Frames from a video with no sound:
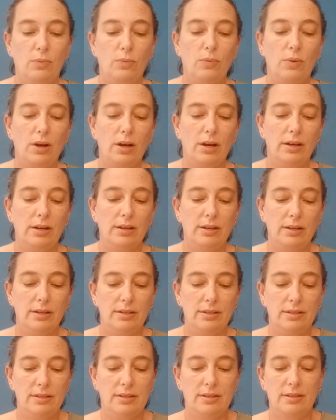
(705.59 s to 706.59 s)

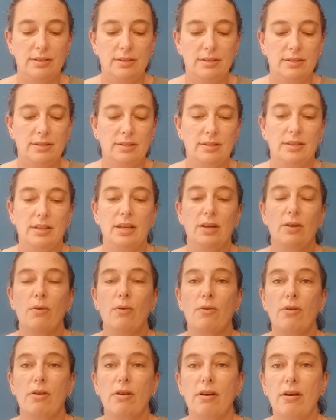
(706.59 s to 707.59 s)
was the
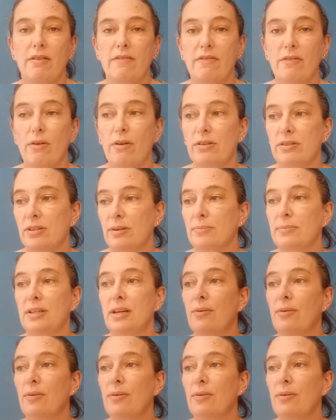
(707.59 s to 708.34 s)
Aura of Autumn.